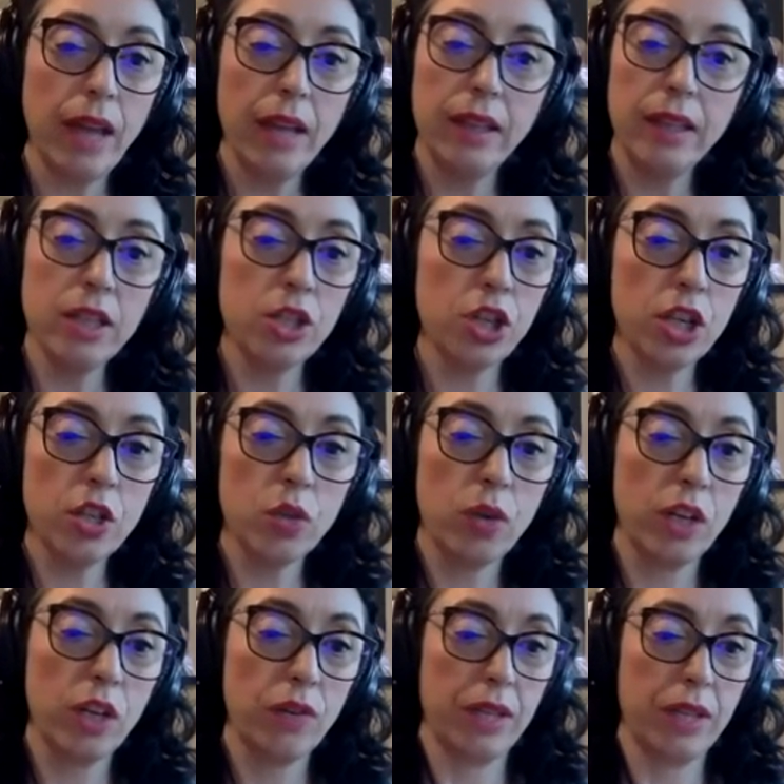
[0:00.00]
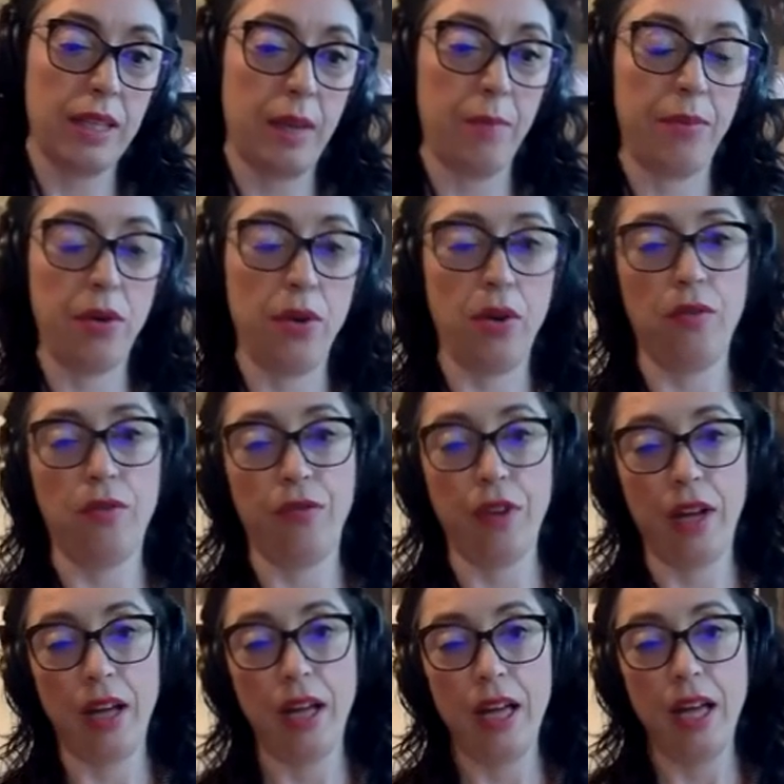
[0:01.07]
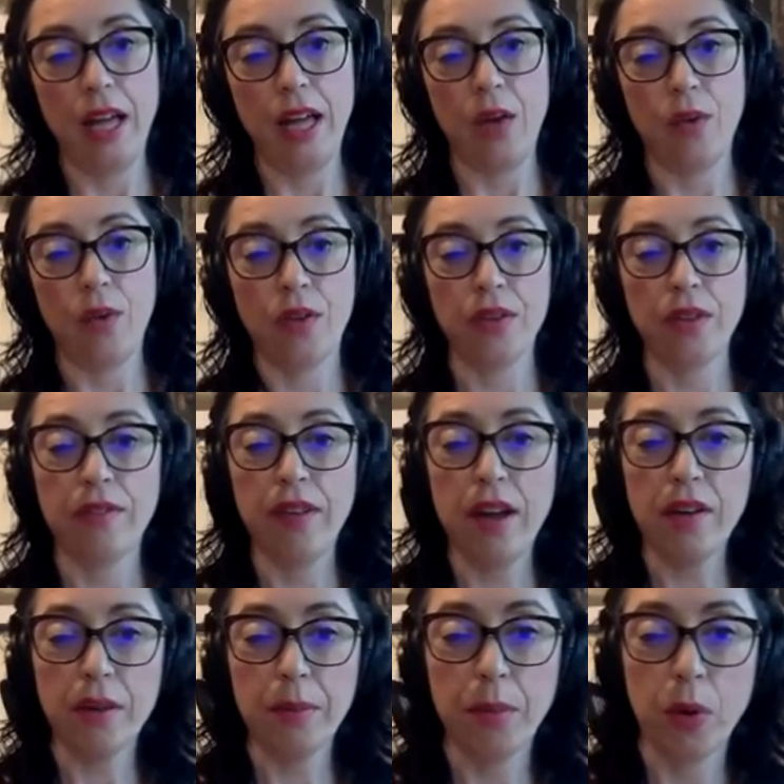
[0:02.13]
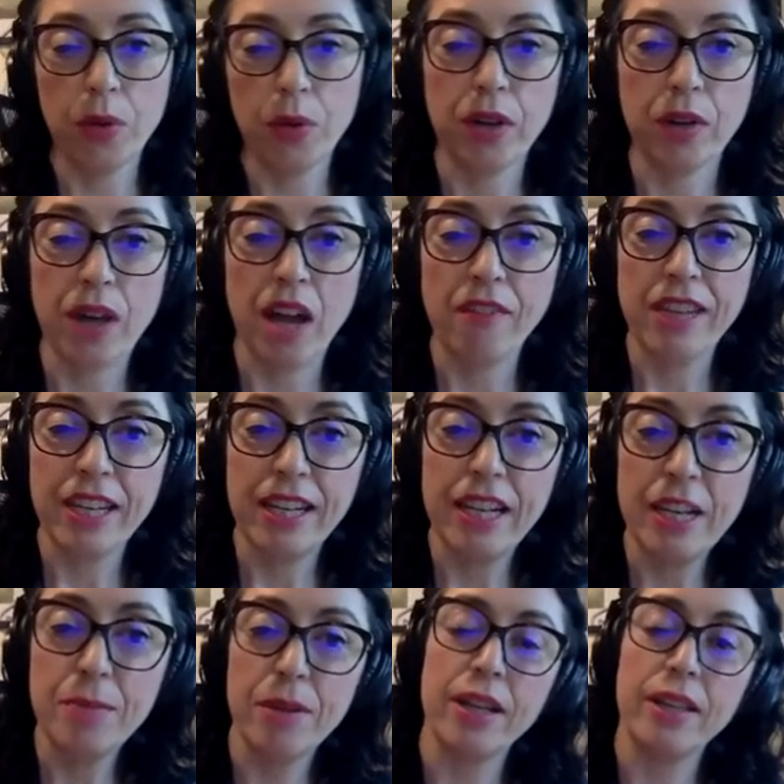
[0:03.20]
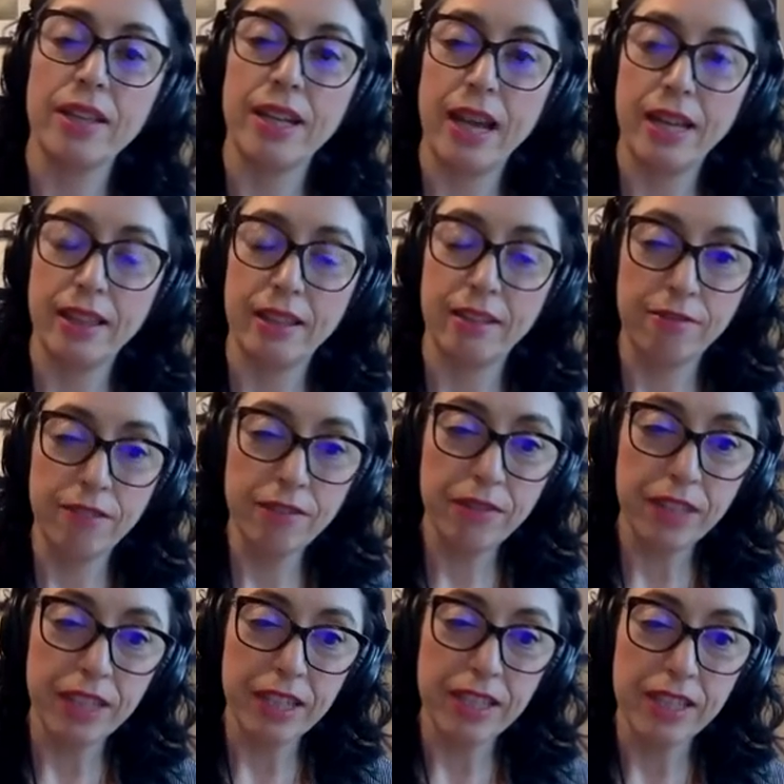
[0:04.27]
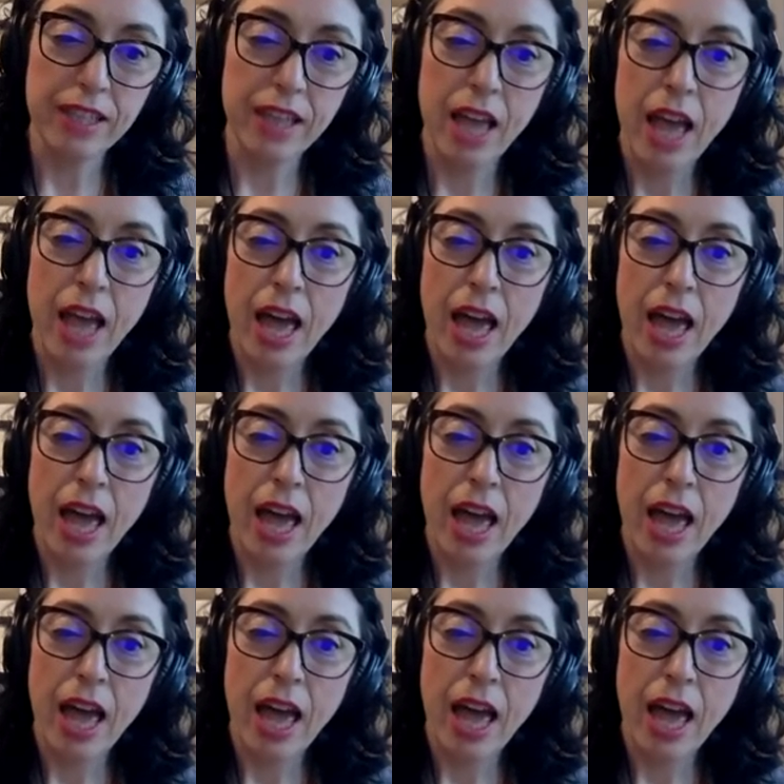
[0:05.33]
and this is just one of the sample of uh, uh one of the ferry boat arriving in Gallipoli in the 1950s.